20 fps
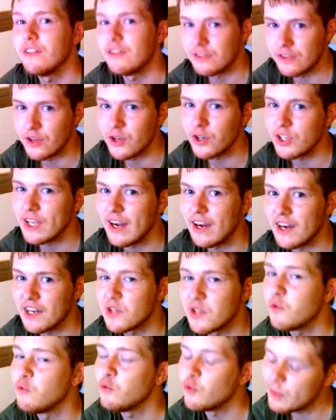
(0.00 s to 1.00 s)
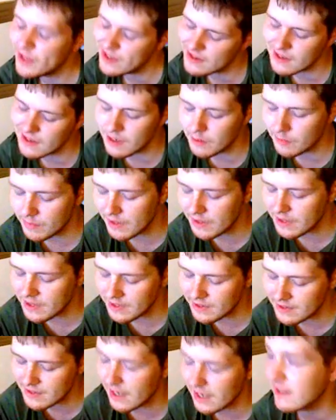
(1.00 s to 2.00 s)
the third character will be set up the
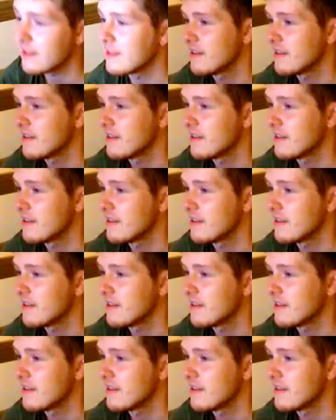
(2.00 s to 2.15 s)
exact